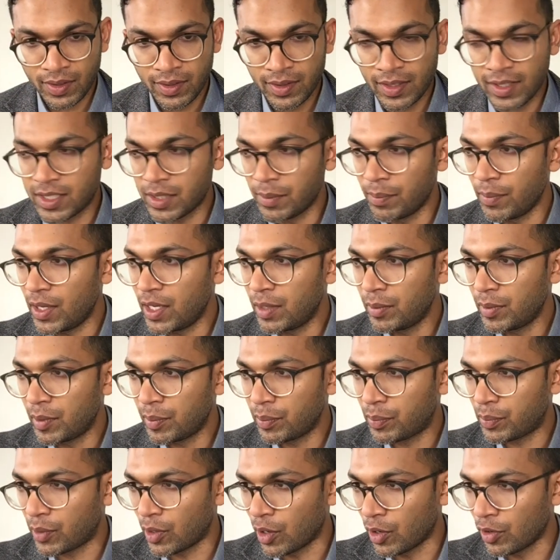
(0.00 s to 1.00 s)
There's a minimum
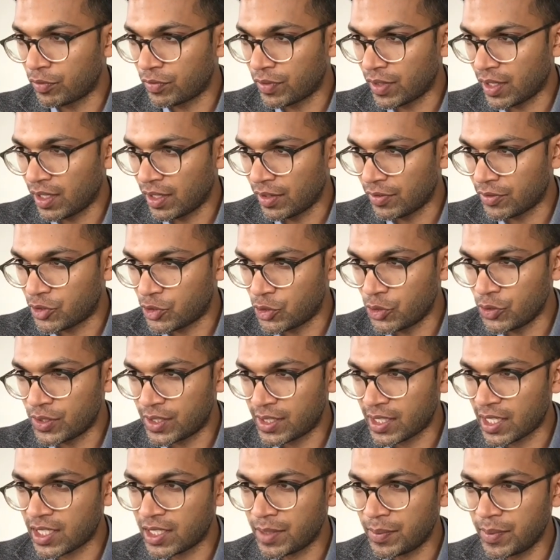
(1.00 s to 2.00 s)
it's... profile of two
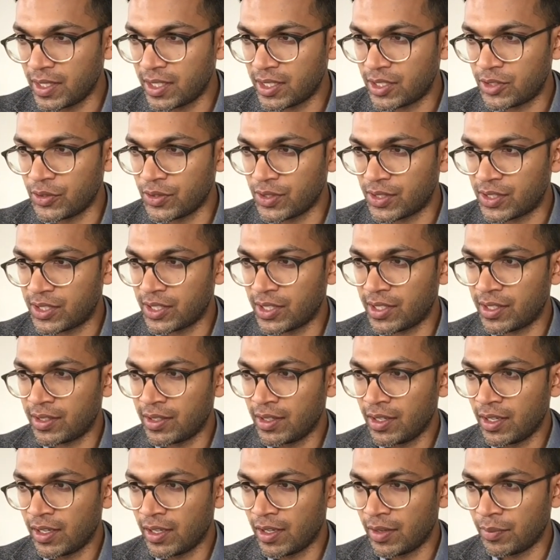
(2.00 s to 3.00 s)
centimeters to insert
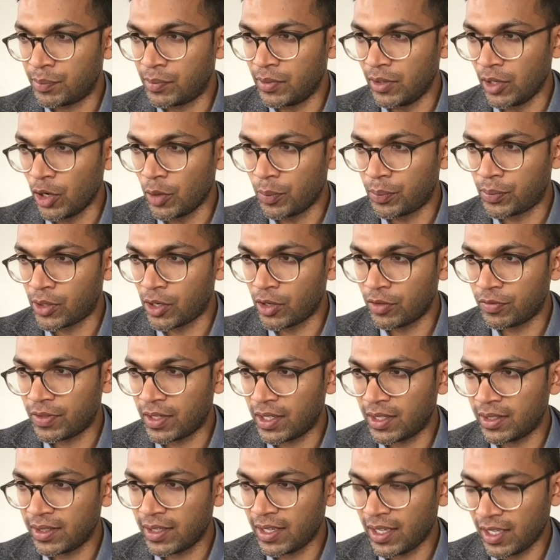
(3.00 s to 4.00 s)
a low
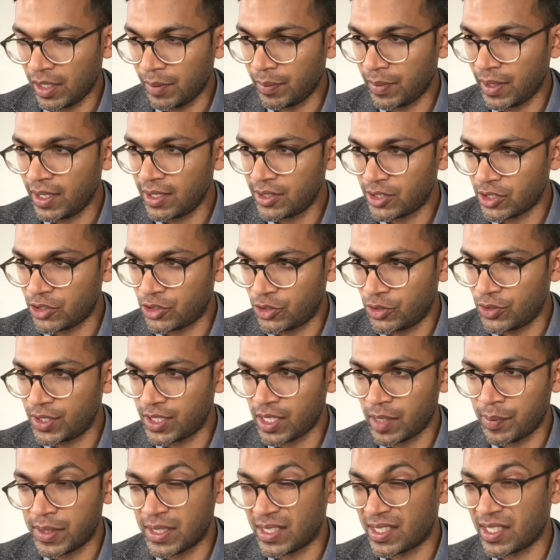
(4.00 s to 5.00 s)
profile L M A. So two
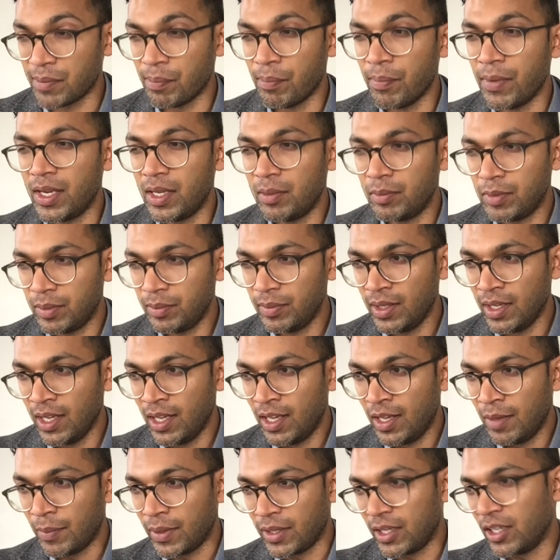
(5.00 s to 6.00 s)
centimeters is the minimum,
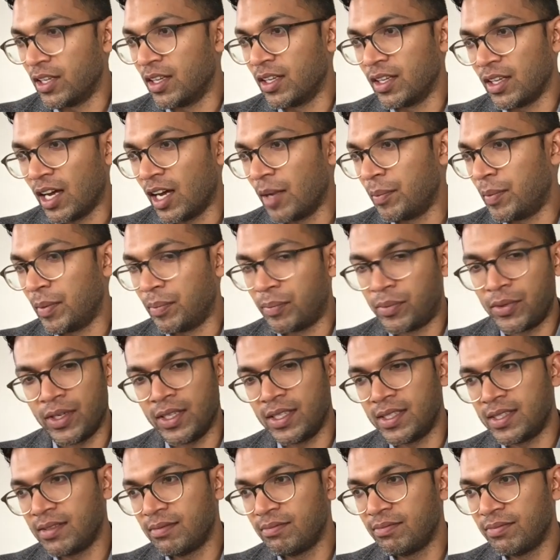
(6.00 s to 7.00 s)
but you know, I'd be
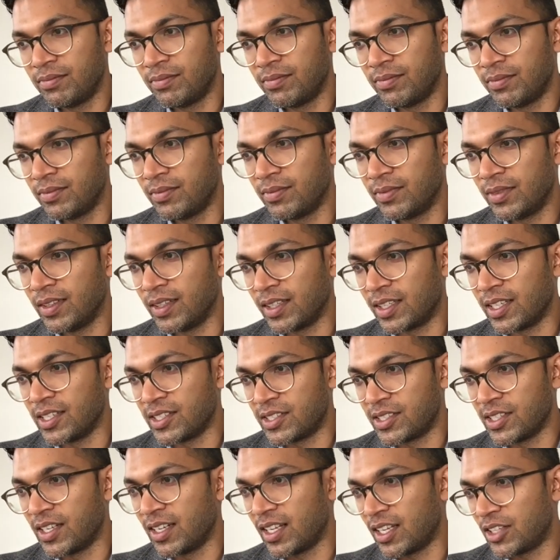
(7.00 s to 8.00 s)
pretty
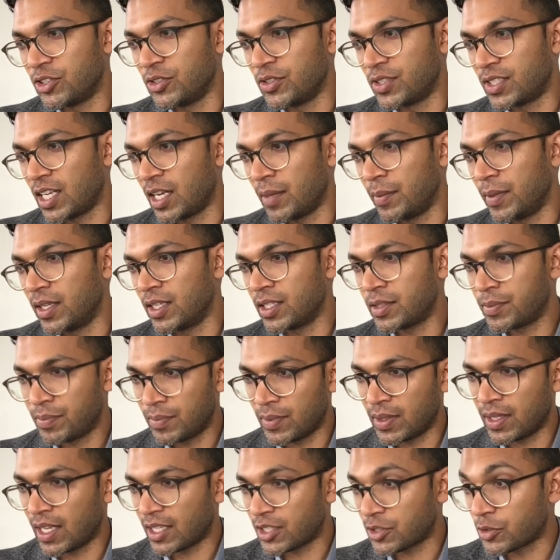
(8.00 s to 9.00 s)
concerned at two centimeters,
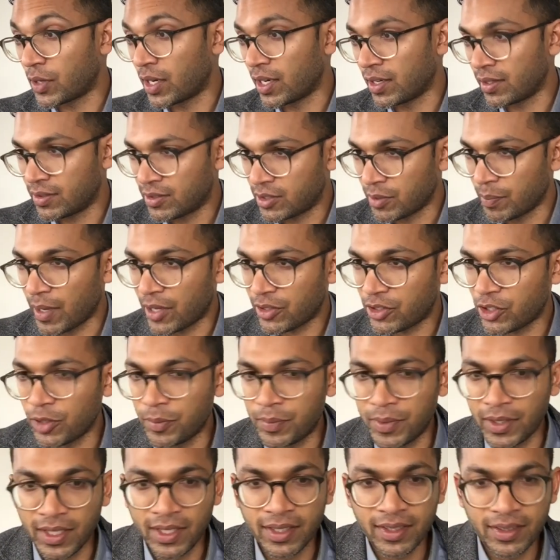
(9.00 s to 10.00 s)
but that's great. It's a mouth
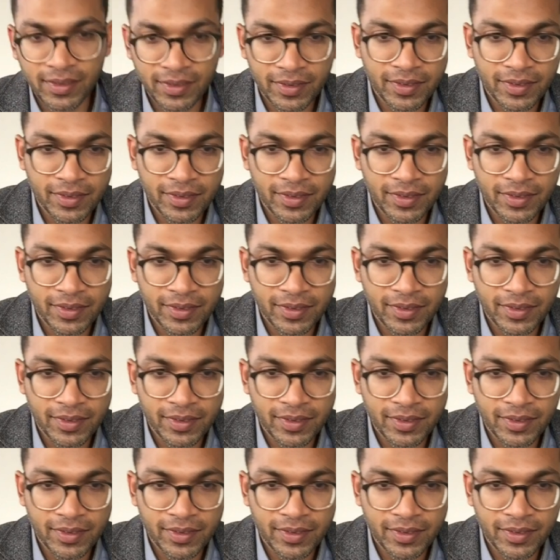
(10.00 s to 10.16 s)
opening.